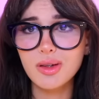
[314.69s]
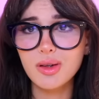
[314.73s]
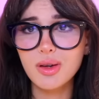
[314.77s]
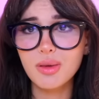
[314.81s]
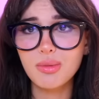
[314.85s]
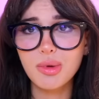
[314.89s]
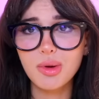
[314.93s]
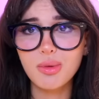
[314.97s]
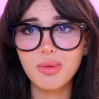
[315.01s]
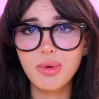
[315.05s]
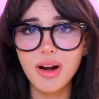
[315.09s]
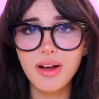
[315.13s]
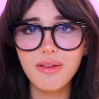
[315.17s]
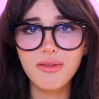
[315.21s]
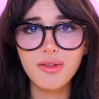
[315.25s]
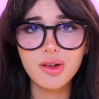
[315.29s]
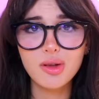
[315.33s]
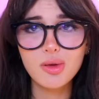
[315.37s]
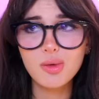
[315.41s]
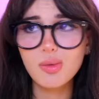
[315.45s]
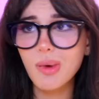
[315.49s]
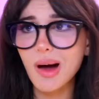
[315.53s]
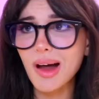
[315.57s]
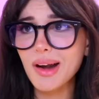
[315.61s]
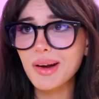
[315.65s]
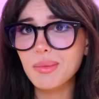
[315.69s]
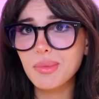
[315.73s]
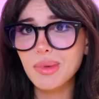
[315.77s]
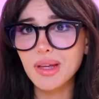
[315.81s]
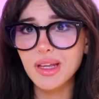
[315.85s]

You can be whatever you want to